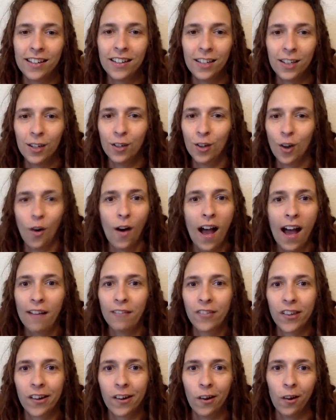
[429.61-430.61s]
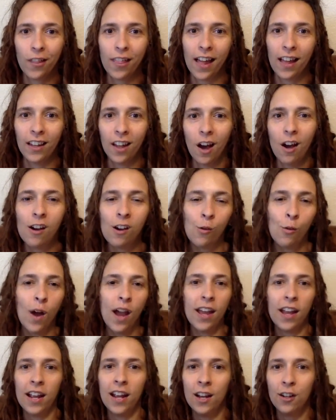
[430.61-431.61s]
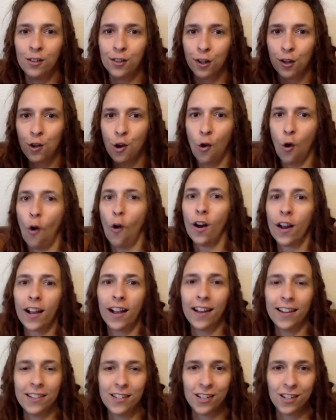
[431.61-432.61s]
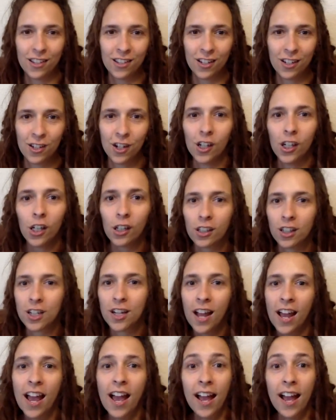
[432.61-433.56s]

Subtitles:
you don't have to go that long way, here's a shortcut to the church,